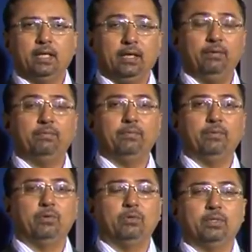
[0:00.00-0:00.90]
Even when we
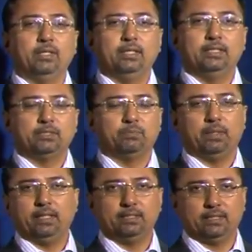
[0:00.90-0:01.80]
go to a religious
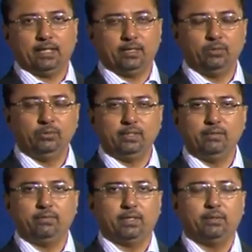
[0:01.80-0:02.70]
place, I don't
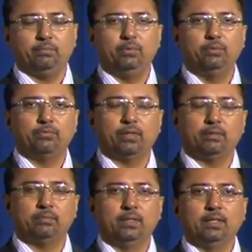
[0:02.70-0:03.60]
think we are immune
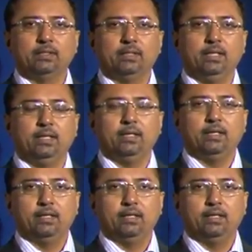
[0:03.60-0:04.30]
from the